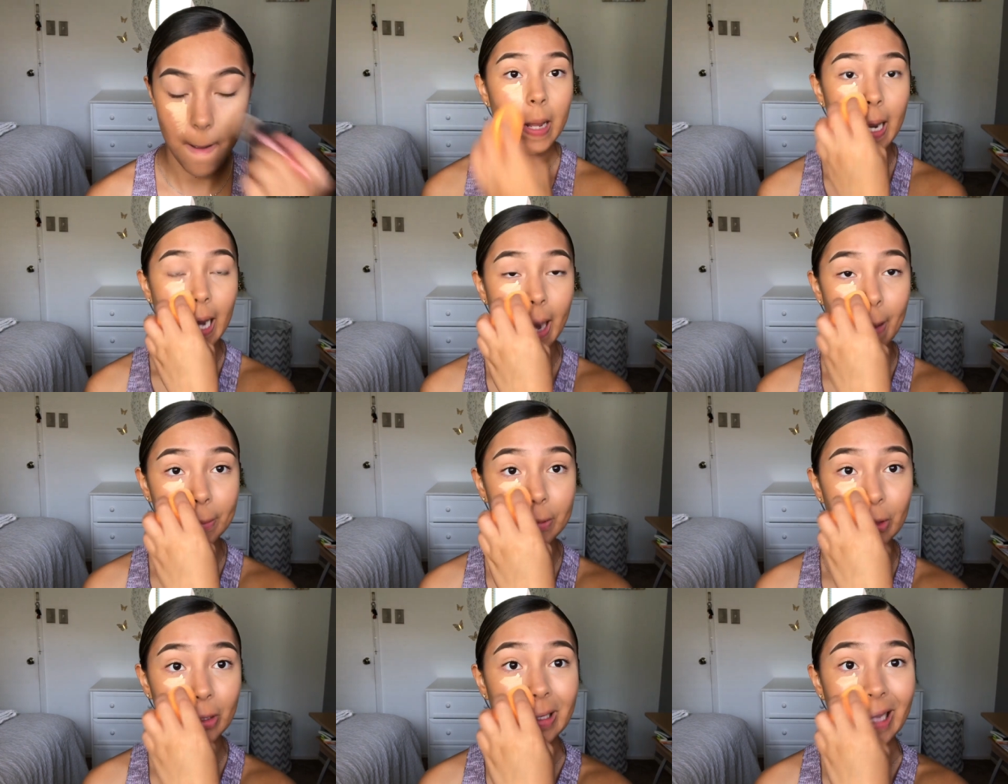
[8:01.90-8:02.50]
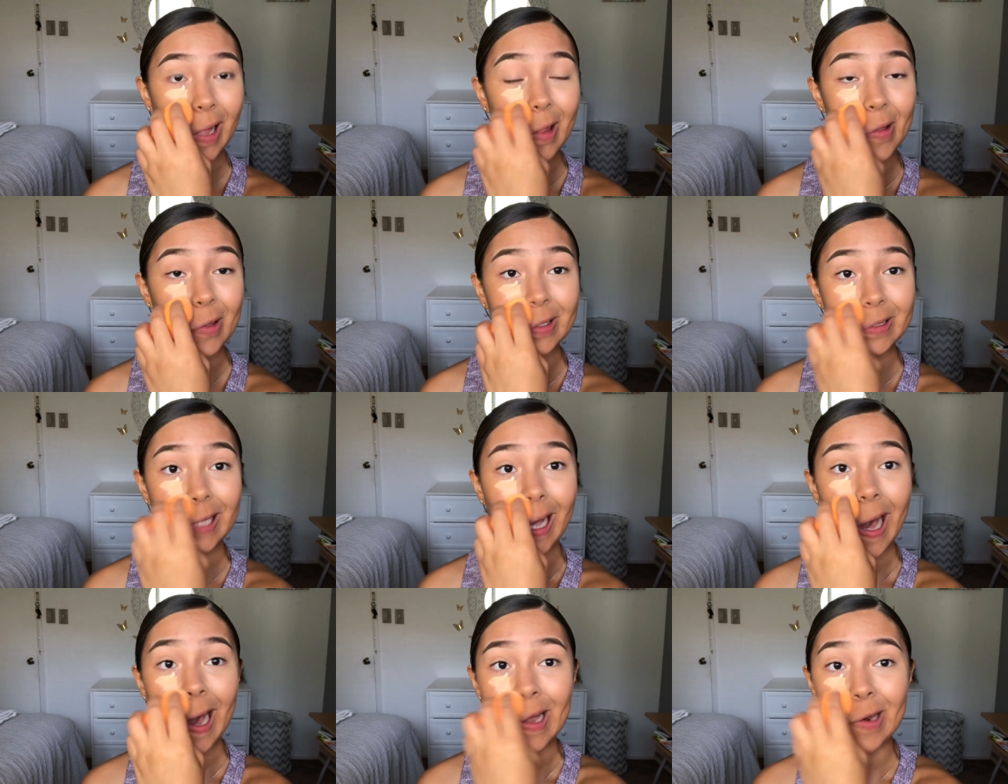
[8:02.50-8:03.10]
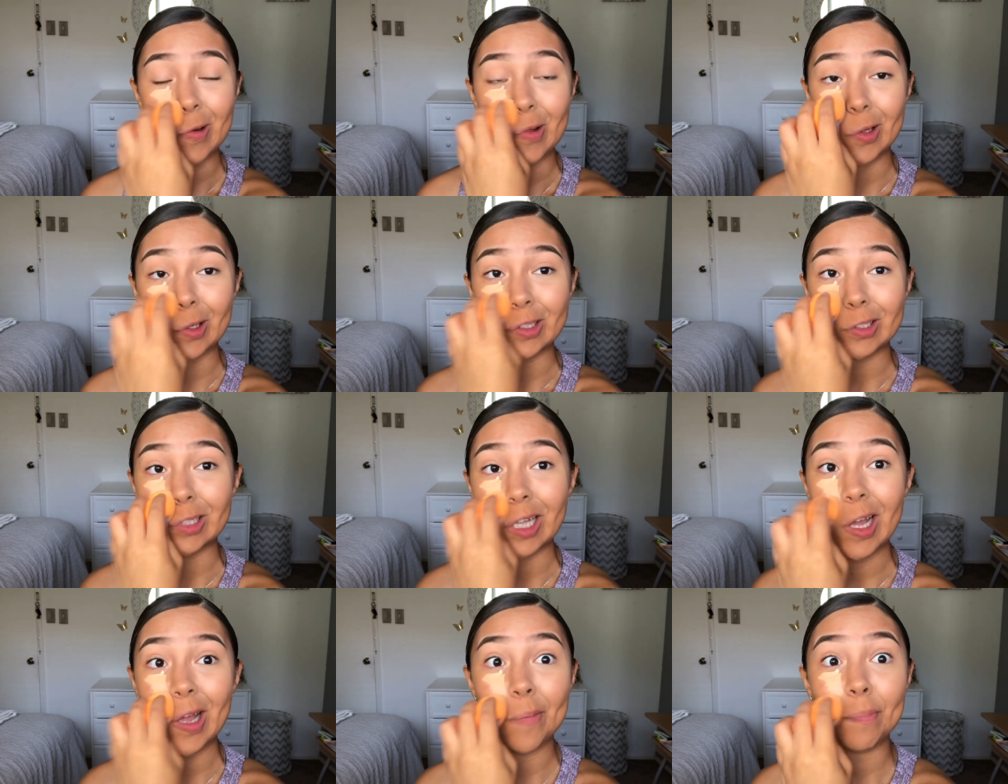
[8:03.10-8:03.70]
And I'm gonna go on the other side, do the
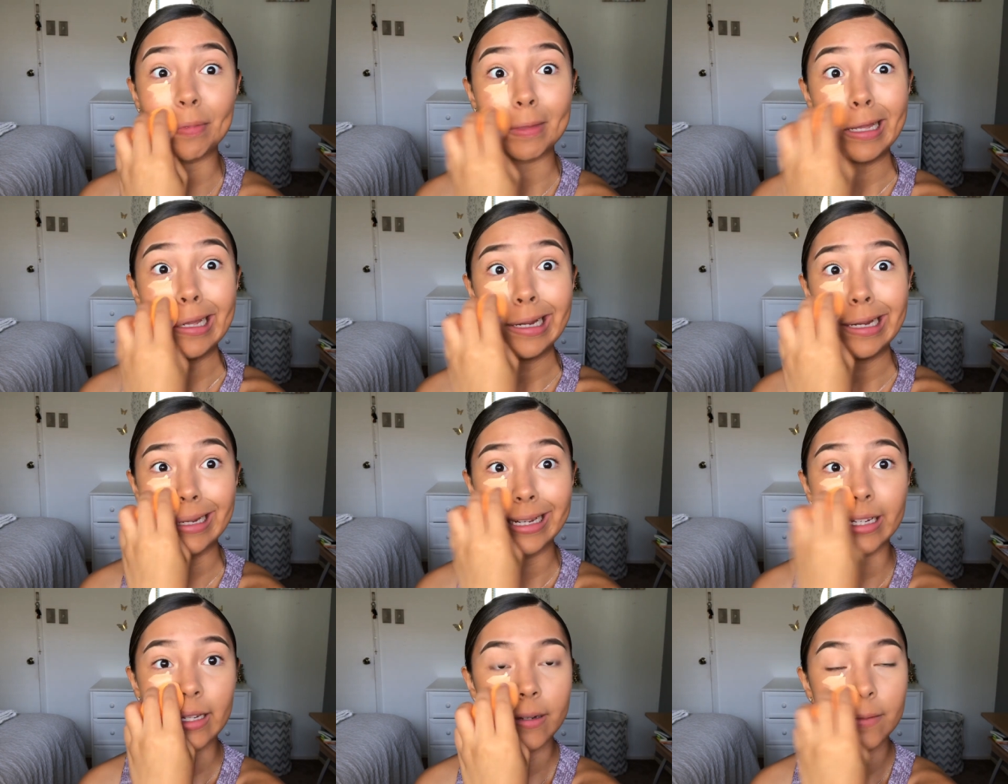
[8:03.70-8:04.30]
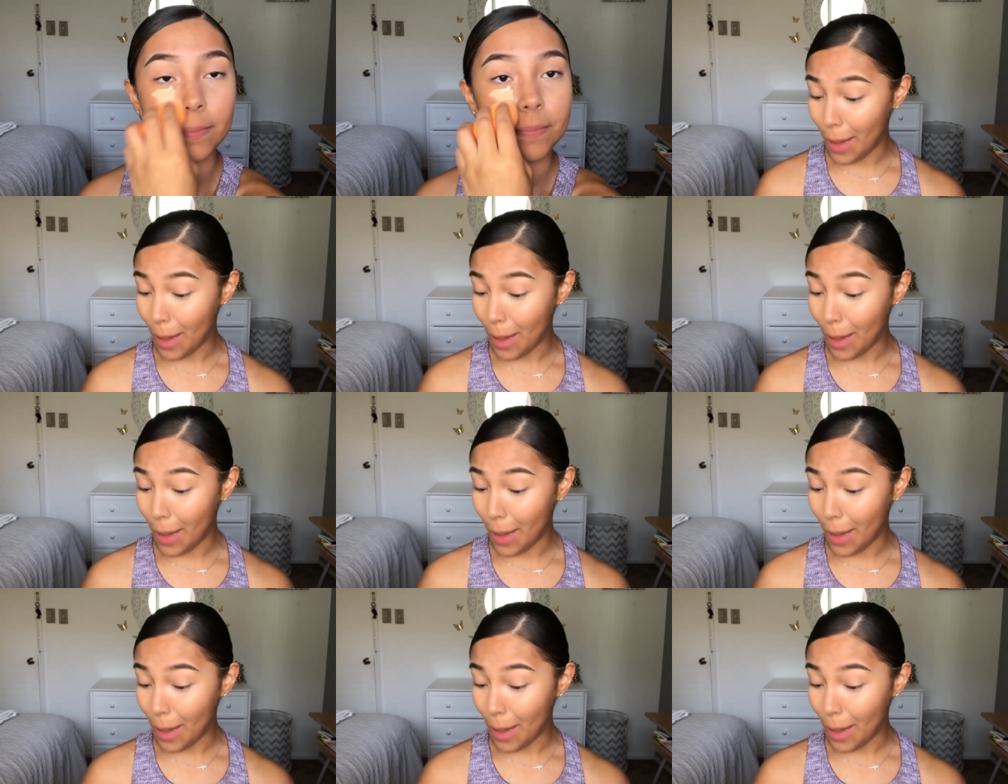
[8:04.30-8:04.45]
same thing.